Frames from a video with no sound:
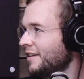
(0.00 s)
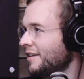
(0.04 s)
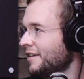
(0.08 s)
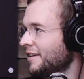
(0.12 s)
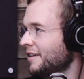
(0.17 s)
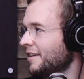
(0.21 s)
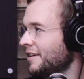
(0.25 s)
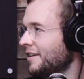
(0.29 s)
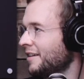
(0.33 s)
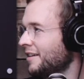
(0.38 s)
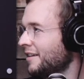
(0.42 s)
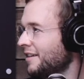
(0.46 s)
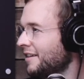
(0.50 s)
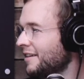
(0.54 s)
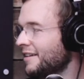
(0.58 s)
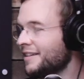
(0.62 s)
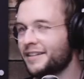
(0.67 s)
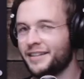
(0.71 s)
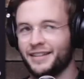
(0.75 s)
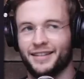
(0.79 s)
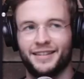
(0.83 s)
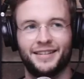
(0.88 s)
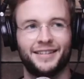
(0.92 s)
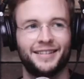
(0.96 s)

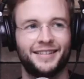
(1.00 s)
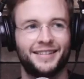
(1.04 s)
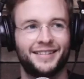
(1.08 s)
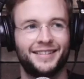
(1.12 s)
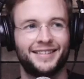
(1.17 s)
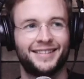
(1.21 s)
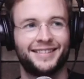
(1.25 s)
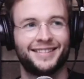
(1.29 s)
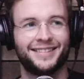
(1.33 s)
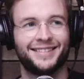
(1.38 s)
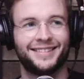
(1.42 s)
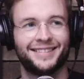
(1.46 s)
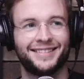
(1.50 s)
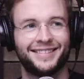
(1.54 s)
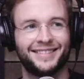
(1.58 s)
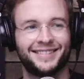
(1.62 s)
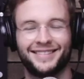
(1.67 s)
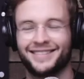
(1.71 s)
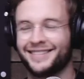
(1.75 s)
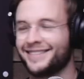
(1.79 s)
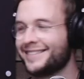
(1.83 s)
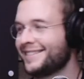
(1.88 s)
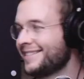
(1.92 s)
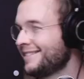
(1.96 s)

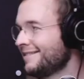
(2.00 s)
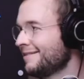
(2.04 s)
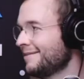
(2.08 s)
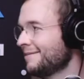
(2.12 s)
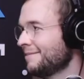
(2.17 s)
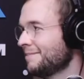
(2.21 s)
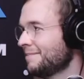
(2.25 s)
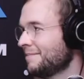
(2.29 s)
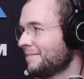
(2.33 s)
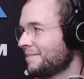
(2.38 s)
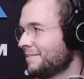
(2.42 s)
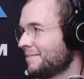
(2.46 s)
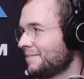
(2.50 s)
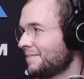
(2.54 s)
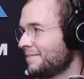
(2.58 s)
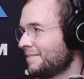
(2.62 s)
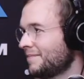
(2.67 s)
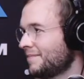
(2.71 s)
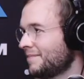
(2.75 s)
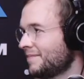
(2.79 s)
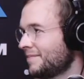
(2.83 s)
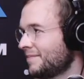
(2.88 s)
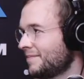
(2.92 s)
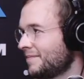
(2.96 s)

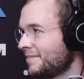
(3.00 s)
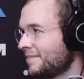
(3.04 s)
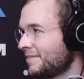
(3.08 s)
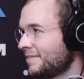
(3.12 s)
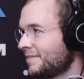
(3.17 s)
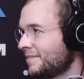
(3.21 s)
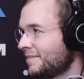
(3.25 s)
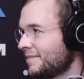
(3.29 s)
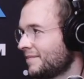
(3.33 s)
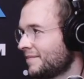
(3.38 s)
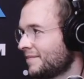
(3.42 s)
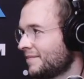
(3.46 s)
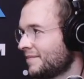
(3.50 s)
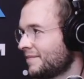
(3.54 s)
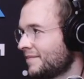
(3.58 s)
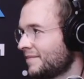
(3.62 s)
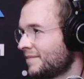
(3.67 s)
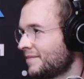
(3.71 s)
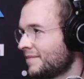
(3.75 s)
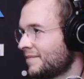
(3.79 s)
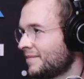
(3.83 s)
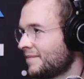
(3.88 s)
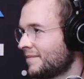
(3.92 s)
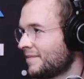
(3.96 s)

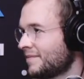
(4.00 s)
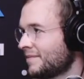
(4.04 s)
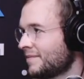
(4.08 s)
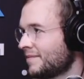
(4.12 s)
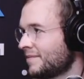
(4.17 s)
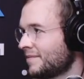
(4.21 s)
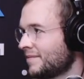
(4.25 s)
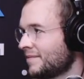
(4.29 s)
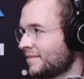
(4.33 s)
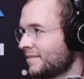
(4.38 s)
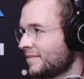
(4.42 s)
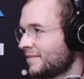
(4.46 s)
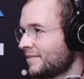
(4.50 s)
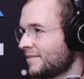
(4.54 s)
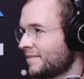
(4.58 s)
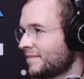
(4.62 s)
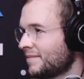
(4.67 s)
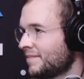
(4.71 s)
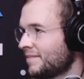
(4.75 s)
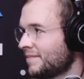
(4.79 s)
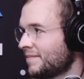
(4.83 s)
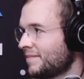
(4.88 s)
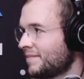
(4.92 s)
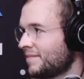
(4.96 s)

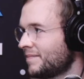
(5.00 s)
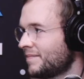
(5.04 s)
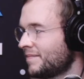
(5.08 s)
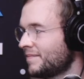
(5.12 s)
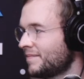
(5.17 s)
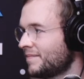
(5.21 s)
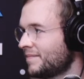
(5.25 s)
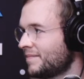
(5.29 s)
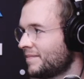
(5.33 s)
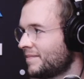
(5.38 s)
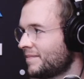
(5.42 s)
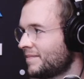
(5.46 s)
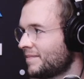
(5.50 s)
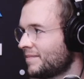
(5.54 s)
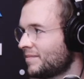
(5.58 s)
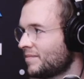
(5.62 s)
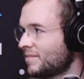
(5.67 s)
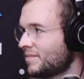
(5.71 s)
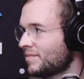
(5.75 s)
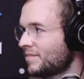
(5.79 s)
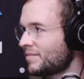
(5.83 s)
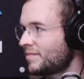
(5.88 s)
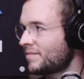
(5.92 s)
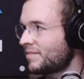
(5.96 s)

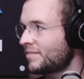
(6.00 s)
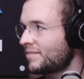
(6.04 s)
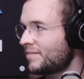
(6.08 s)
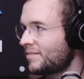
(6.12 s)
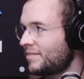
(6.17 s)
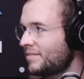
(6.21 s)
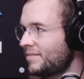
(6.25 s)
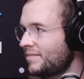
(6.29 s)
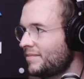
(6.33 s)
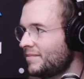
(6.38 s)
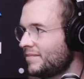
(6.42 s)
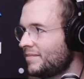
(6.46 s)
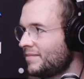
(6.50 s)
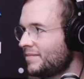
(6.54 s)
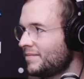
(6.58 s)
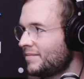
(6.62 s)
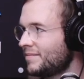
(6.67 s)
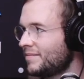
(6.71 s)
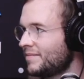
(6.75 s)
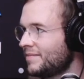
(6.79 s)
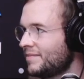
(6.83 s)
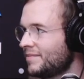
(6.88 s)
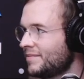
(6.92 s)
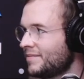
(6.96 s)

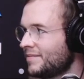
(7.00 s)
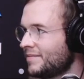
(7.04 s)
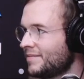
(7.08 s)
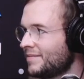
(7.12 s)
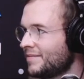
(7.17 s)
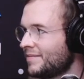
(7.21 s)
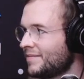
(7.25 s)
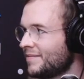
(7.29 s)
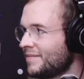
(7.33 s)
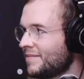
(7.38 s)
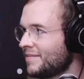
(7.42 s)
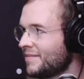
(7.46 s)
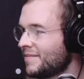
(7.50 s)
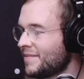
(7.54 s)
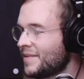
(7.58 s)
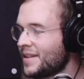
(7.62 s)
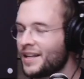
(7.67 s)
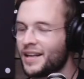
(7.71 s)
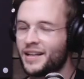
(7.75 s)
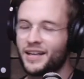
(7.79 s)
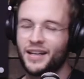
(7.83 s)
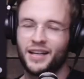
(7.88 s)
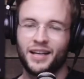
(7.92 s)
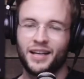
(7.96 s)
(not speaking)